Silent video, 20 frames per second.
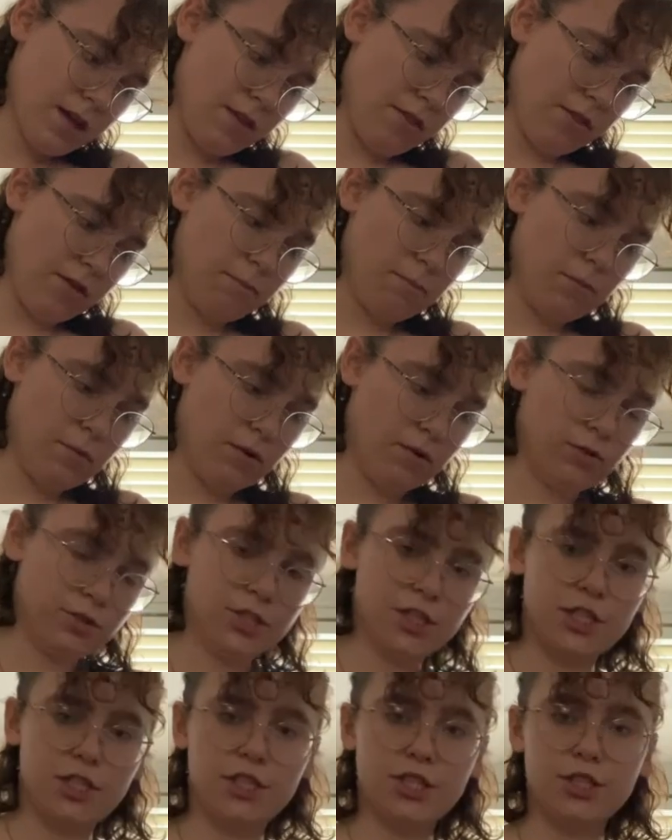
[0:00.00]
the
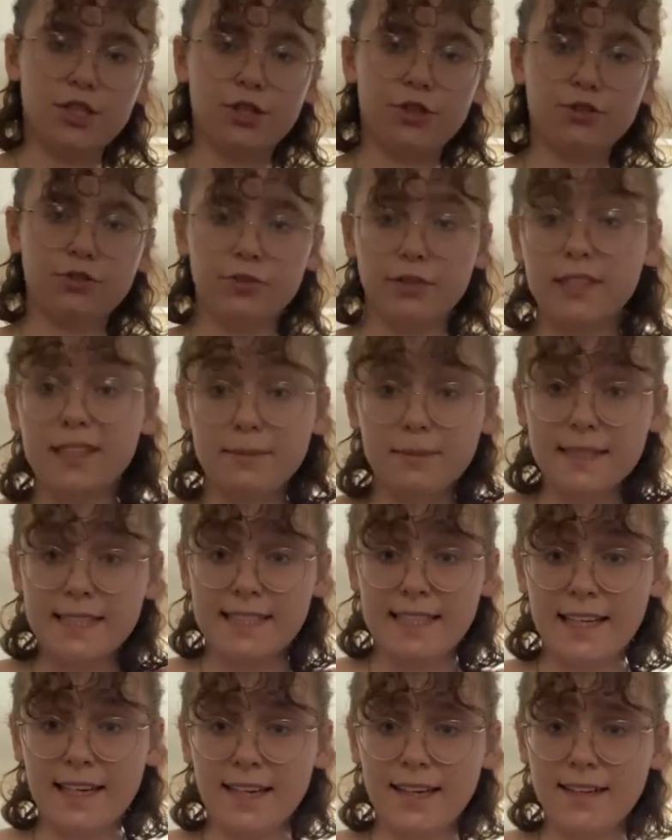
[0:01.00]
most
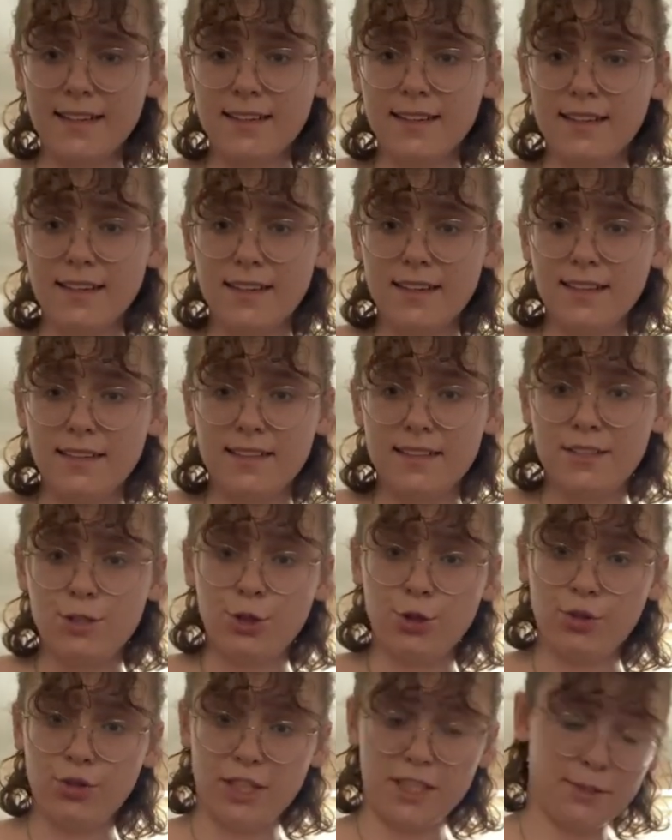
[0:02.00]
Christmassy to
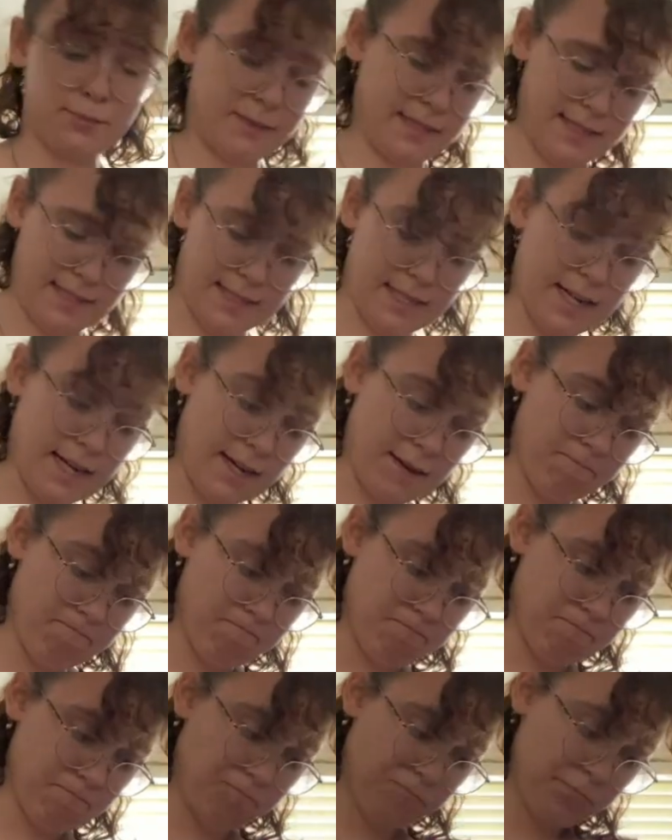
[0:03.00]
Christmas Day.
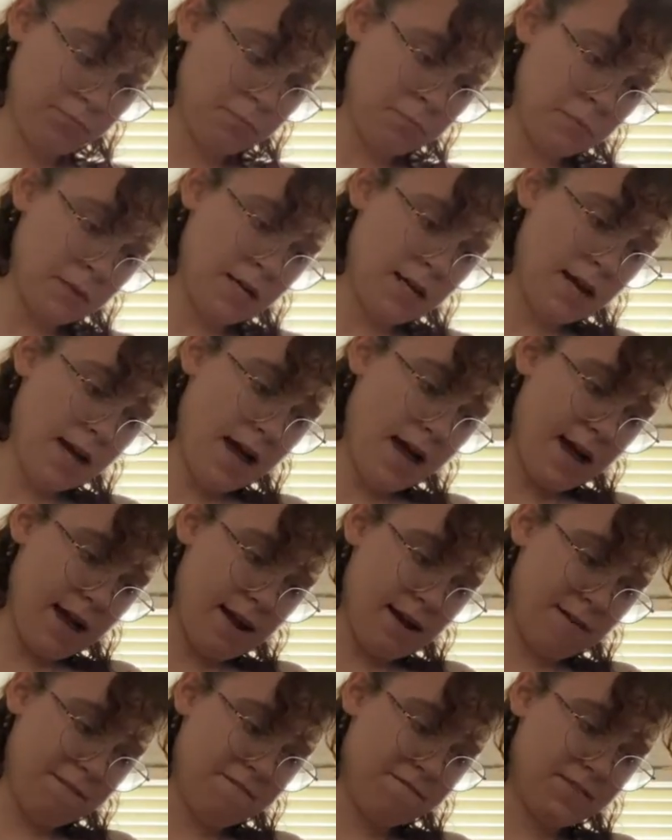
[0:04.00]

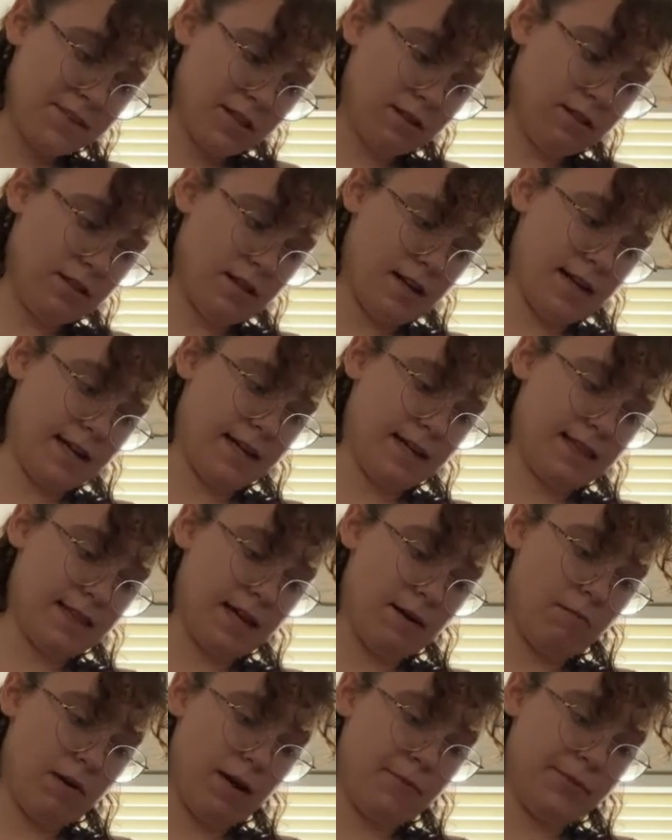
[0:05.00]
And I feel like
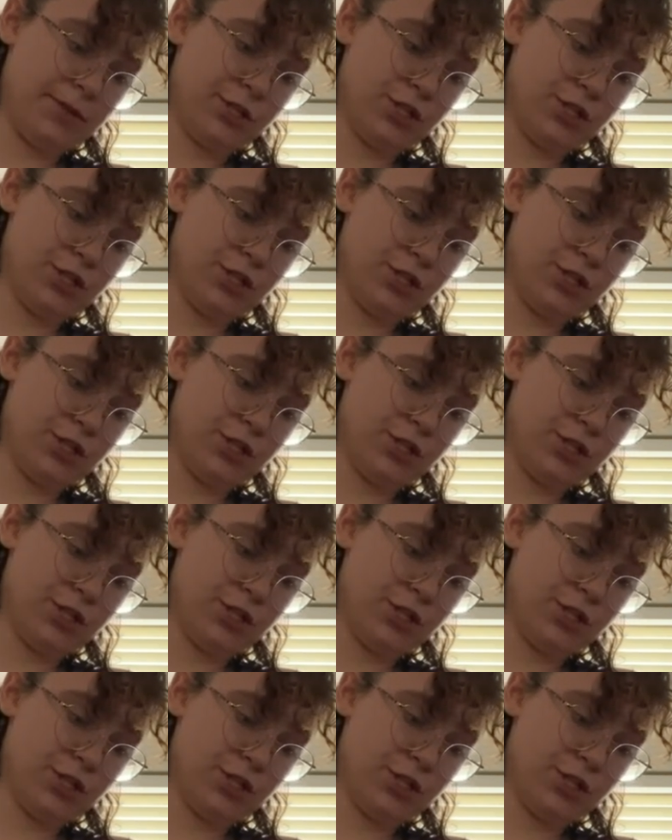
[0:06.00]
that might be